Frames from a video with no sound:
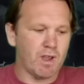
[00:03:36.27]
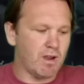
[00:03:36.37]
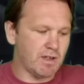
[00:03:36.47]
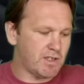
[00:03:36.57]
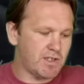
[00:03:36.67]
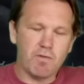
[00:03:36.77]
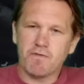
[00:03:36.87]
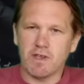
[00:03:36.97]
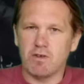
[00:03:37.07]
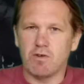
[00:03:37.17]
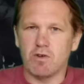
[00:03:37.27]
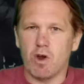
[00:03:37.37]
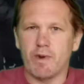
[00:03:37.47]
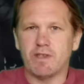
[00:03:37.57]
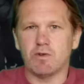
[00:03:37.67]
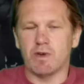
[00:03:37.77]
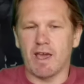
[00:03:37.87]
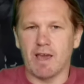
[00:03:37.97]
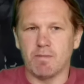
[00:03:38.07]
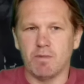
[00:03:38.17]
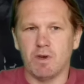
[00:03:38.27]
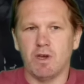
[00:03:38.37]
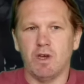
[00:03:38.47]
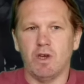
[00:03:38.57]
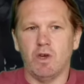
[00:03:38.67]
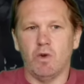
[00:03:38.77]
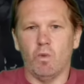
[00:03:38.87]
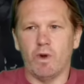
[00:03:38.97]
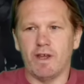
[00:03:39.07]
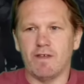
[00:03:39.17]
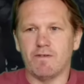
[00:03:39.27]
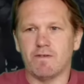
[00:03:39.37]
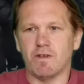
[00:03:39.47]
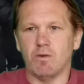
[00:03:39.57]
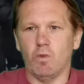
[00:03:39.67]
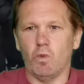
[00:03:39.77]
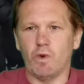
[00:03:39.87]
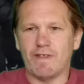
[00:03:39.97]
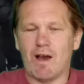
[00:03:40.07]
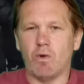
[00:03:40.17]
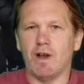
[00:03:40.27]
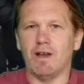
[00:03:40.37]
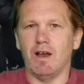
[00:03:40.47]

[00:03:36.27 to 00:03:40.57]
I just don't think you can go into a game without